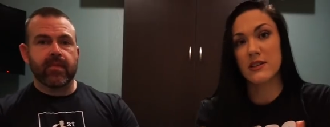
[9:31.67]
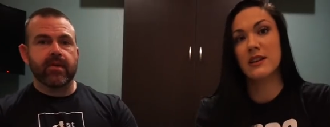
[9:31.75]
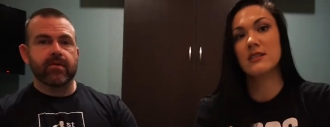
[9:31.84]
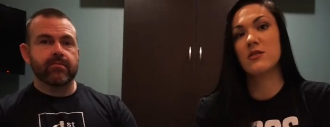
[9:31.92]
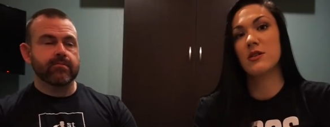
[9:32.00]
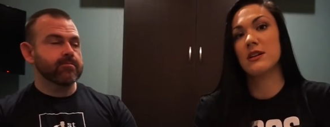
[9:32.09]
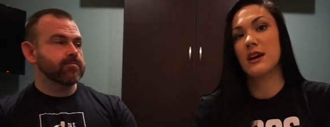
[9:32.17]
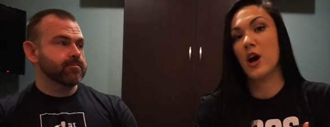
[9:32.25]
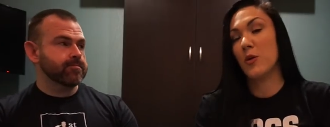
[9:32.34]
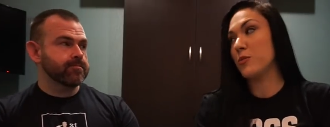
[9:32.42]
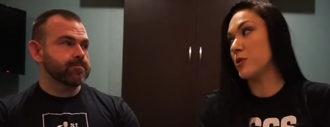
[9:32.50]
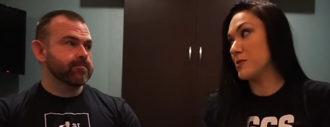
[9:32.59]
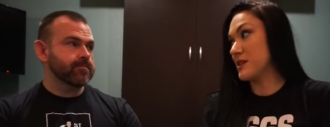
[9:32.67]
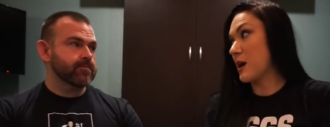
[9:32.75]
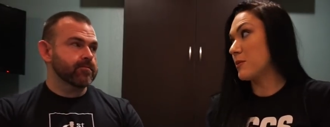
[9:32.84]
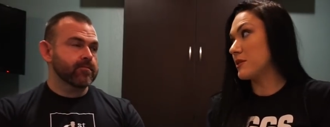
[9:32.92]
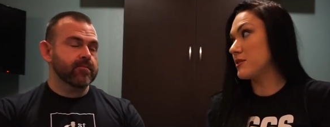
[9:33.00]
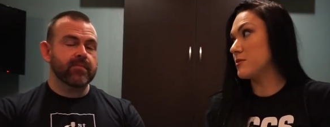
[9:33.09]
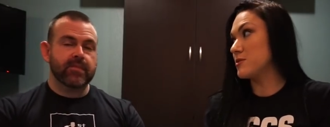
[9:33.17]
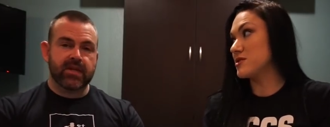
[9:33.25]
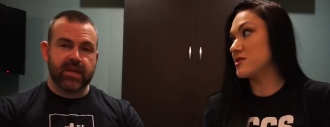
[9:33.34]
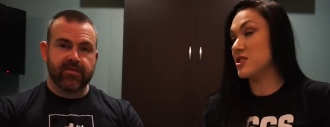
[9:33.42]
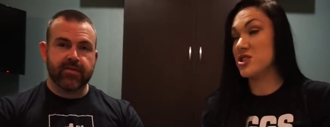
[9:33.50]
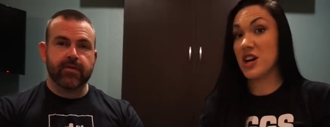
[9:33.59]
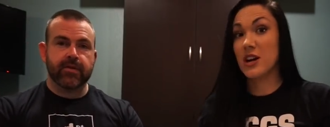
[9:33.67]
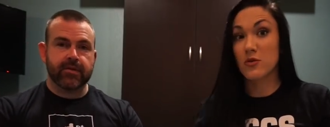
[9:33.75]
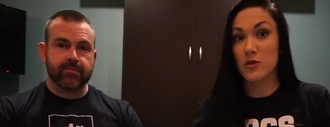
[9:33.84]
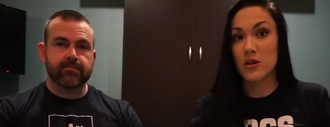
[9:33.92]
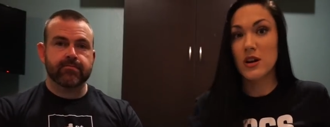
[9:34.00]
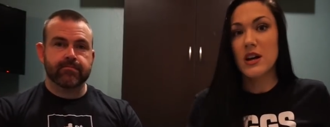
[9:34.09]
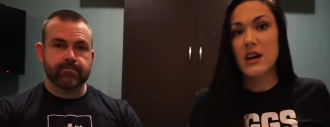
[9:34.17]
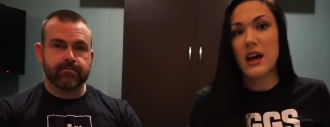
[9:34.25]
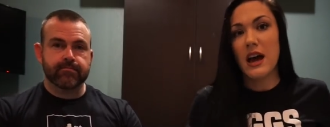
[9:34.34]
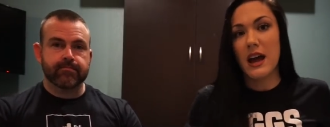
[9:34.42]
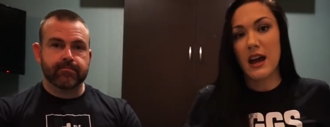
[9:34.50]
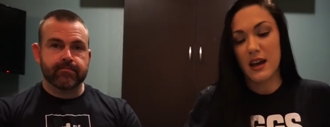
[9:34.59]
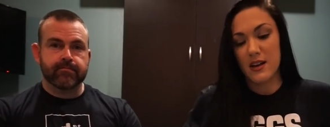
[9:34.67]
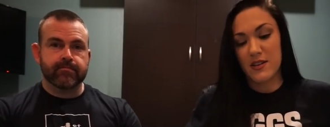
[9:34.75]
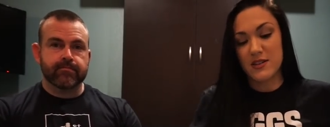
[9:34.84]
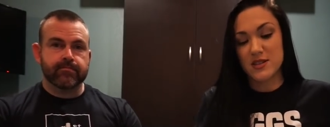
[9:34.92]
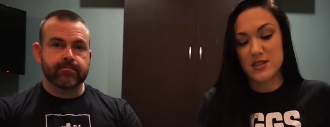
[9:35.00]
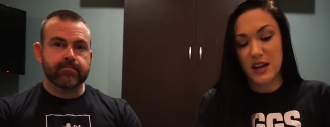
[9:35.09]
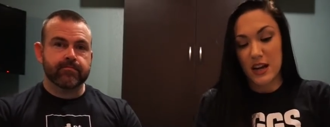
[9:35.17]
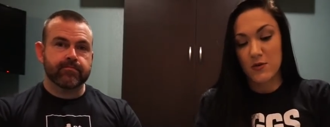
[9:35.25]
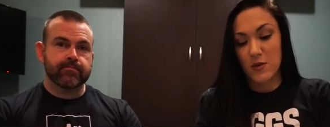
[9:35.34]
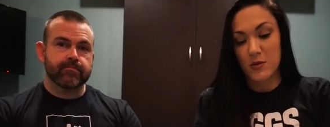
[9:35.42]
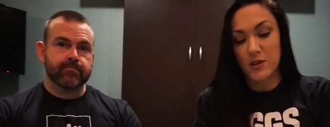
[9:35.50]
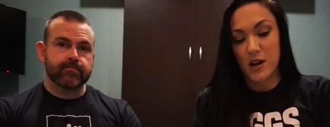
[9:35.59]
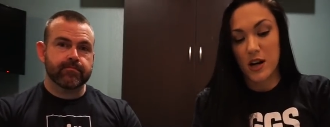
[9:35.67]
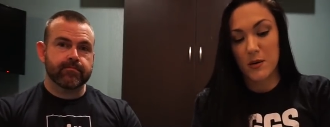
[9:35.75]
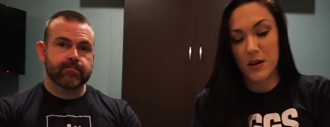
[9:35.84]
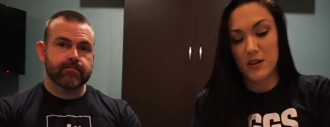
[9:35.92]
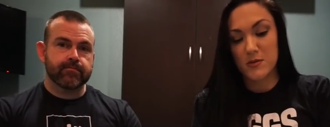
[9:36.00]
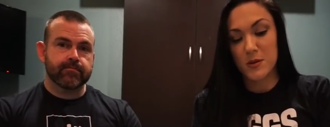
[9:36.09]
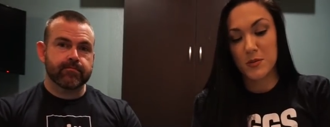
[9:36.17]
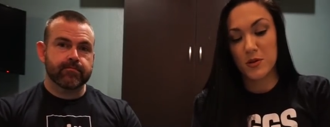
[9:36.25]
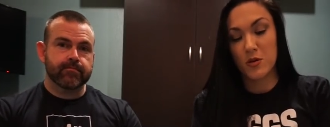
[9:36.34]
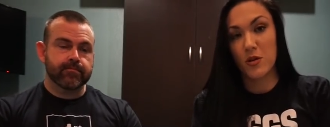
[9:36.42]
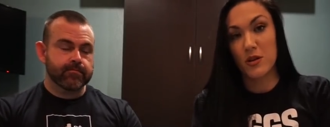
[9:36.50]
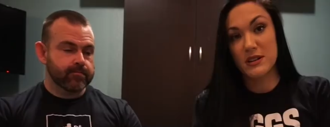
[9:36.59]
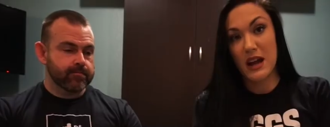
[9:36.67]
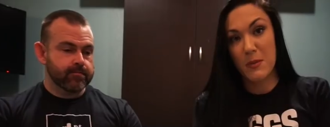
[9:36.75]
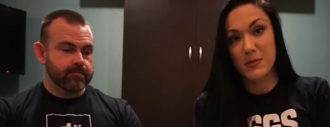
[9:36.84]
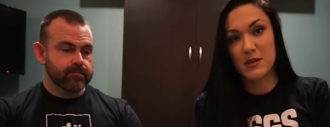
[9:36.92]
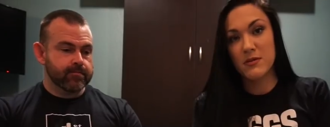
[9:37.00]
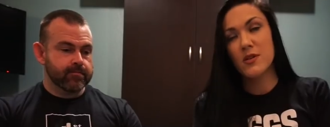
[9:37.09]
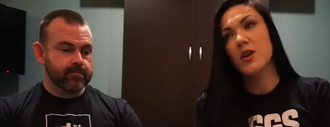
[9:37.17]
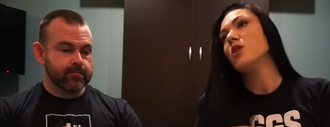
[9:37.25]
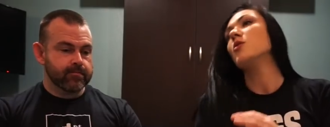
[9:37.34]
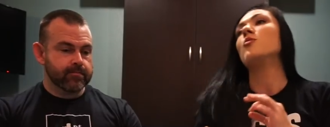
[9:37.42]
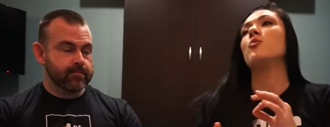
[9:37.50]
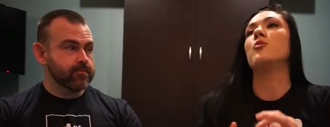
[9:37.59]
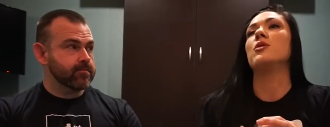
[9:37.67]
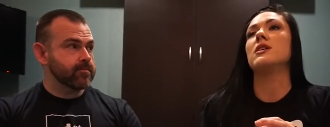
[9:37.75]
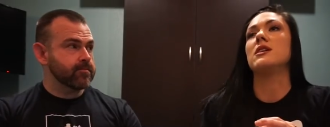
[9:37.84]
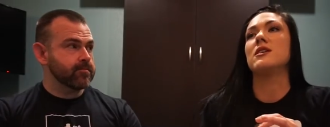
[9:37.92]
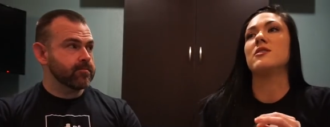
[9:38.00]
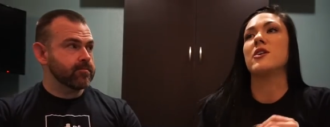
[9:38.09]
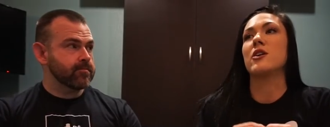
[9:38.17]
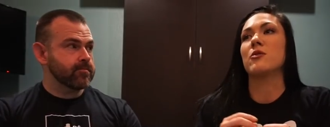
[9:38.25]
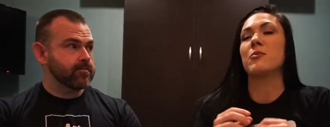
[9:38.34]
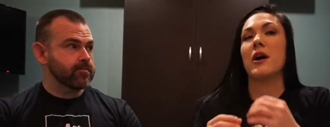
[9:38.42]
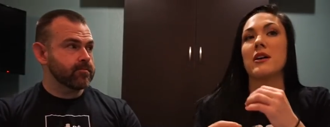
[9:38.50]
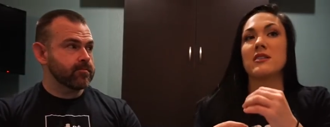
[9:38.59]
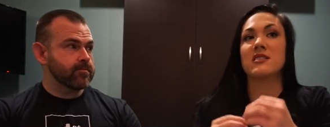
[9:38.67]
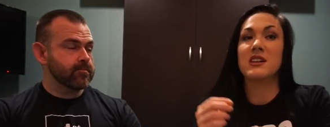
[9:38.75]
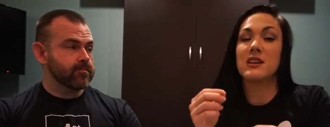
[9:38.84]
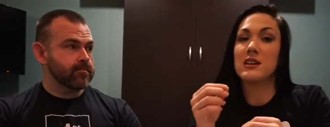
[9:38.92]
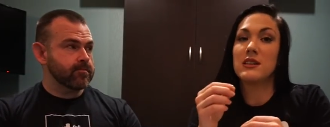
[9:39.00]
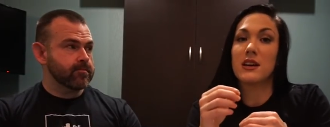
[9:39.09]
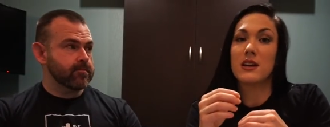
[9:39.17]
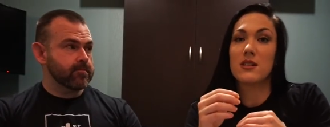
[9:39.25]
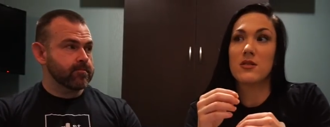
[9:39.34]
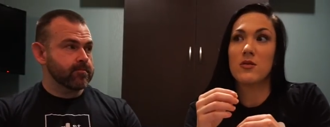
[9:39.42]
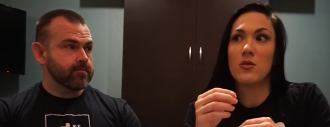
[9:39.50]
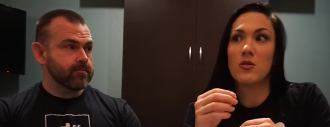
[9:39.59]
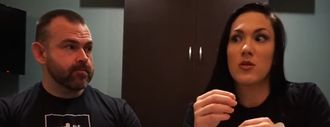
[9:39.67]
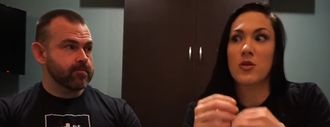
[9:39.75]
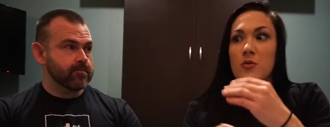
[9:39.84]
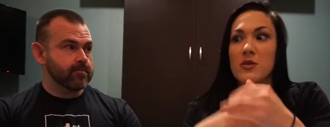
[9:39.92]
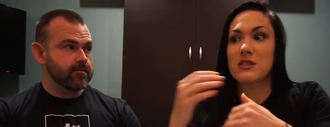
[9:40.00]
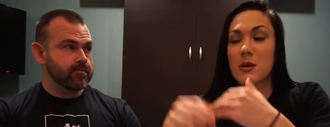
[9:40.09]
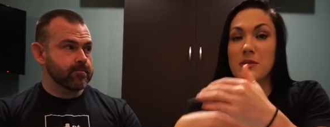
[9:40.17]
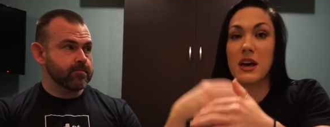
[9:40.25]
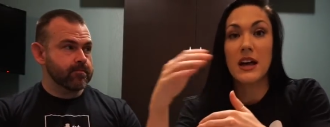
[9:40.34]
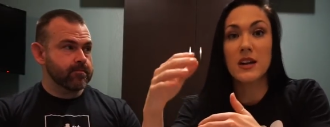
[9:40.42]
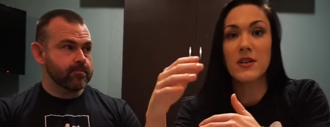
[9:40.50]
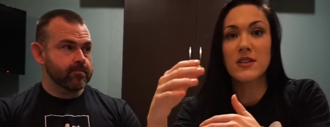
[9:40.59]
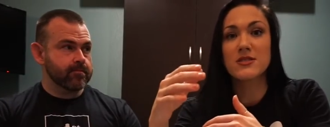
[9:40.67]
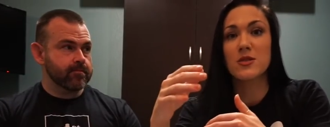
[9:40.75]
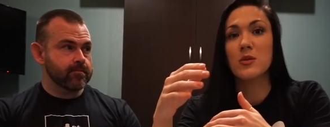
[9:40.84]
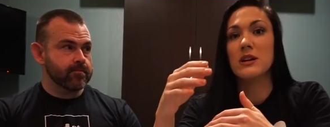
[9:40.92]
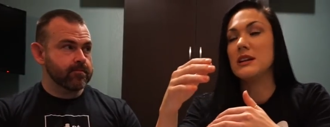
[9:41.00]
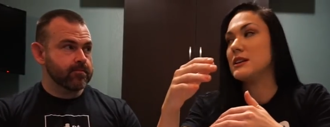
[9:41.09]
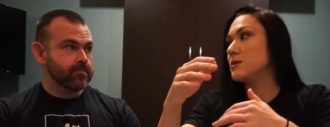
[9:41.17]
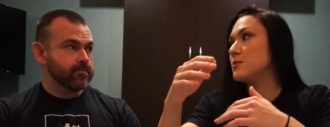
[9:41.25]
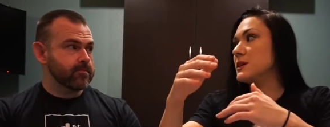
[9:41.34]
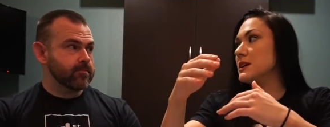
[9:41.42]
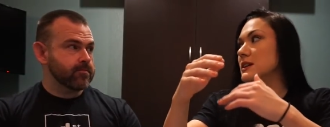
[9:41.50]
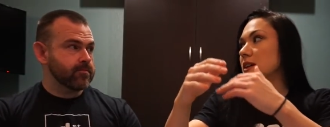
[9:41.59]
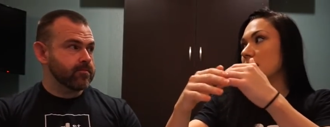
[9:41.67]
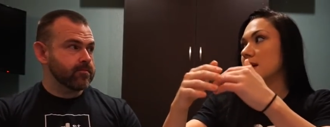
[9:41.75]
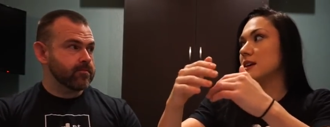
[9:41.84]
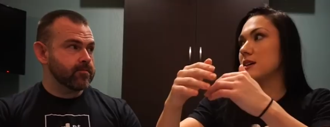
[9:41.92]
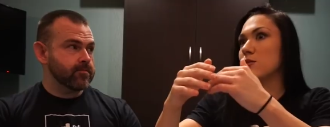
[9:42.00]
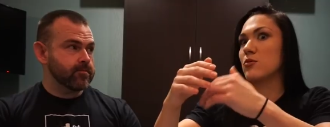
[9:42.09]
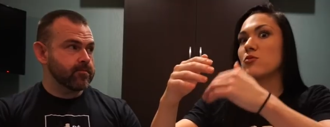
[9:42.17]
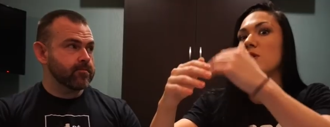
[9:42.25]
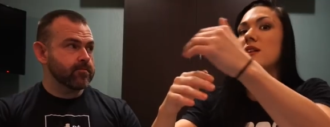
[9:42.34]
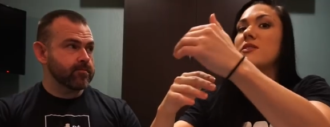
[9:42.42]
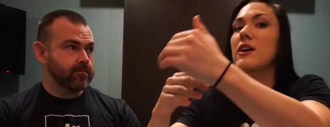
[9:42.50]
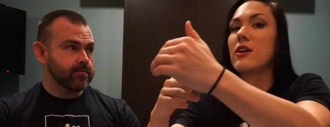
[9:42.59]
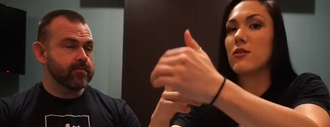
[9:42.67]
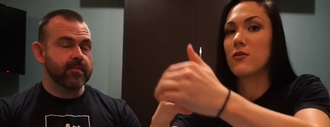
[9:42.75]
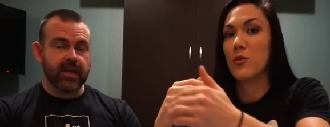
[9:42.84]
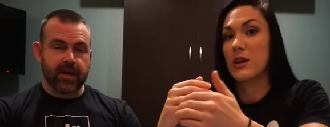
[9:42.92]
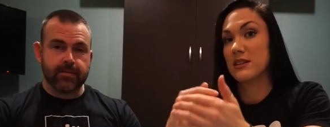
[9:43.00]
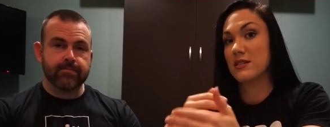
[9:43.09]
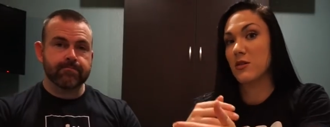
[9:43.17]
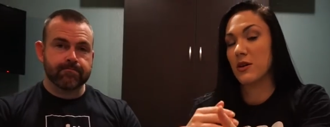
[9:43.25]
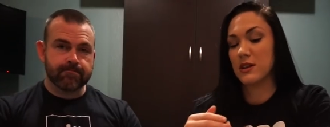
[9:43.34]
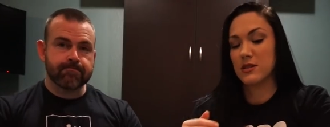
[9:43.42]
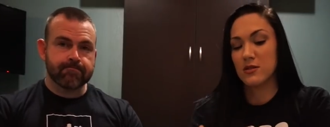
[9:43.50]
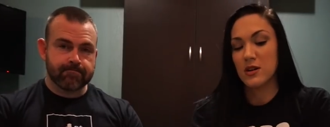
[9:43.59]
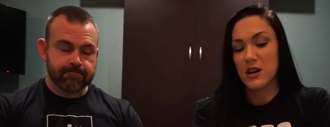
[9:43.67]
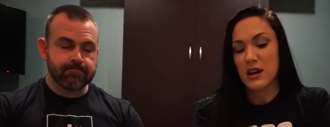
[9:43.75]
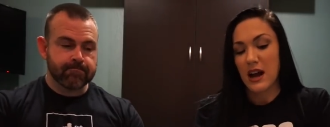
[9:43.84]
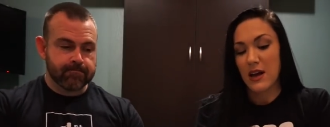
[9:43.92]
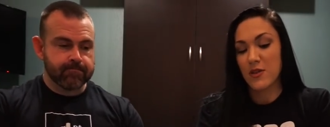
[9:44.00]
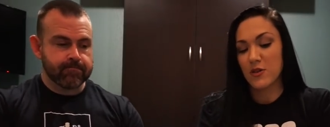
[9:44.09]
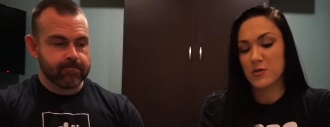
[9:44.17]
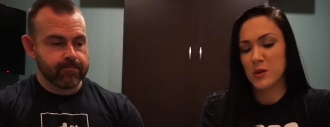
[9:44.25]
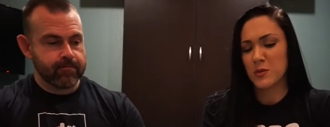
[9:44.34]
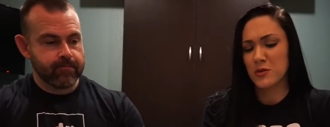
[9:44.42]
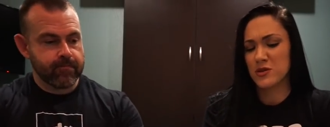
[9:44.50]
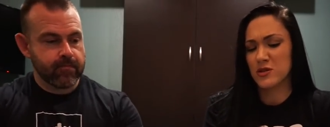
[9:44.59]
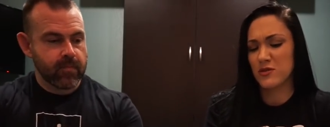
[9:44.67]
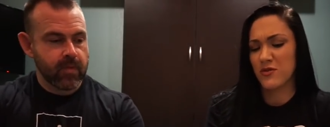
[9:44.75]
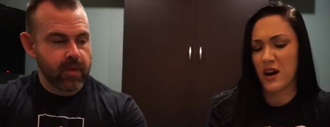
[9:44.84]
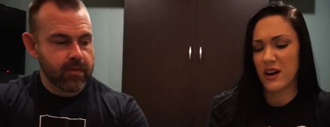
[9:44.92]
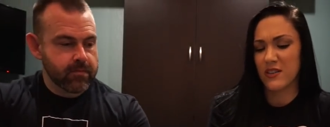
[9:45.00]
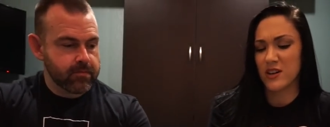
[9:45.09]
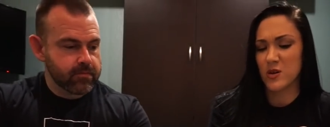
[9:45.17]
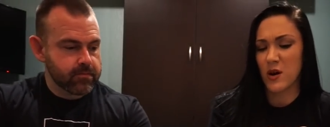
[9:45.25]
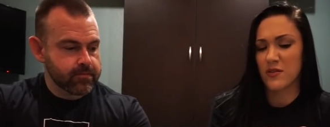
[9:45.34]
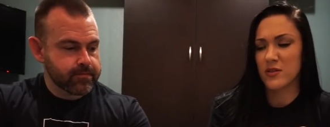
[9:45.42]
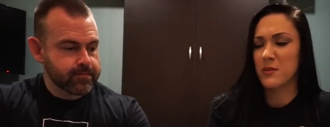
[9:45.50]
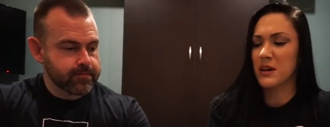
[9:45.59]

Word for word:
Speaker 1: and that's going to help your metabolism just Definitely. in general. And this is kind of what we're talking about as people who are adaptive, we their body's thinking like three steps ahead of us, so we need to be like right there when it's going to. And those people do find that you have to